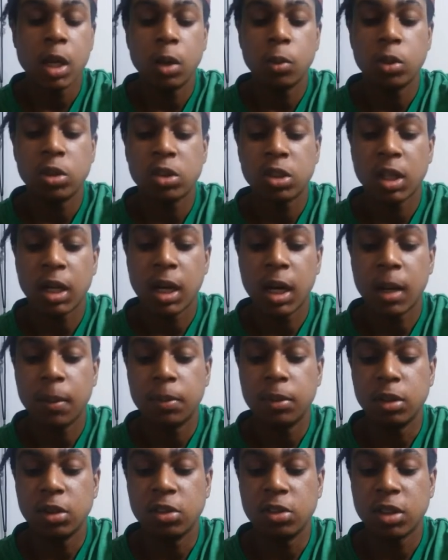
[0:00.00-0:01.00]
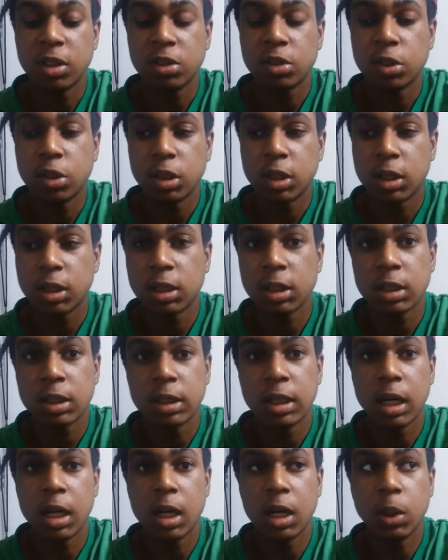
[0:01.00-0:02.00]
And what's going to happen is that's going to
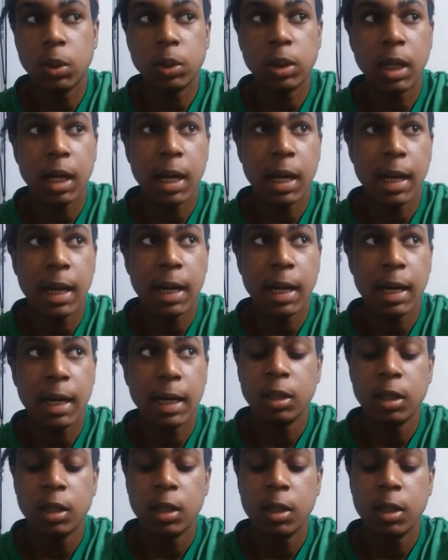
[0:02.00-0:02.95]
cook down and